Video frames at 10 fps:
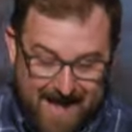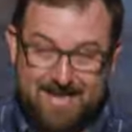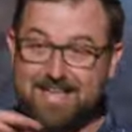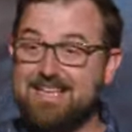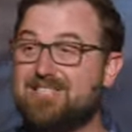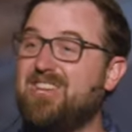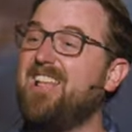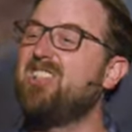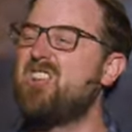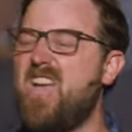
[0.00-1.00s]
and he is
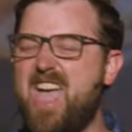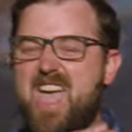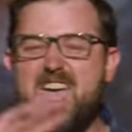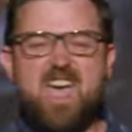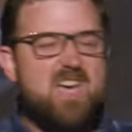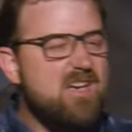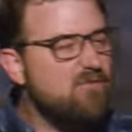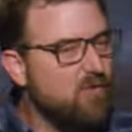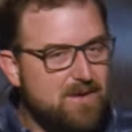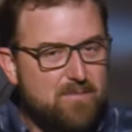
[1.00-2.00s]
telling
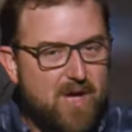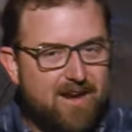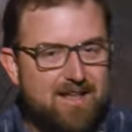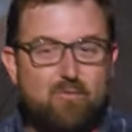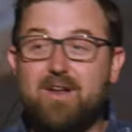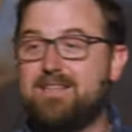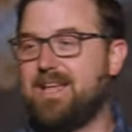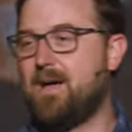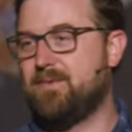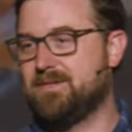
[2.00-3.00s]
everybody what has
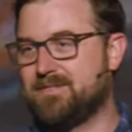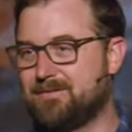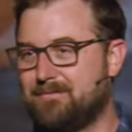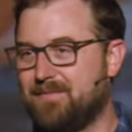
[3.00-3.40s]
happened.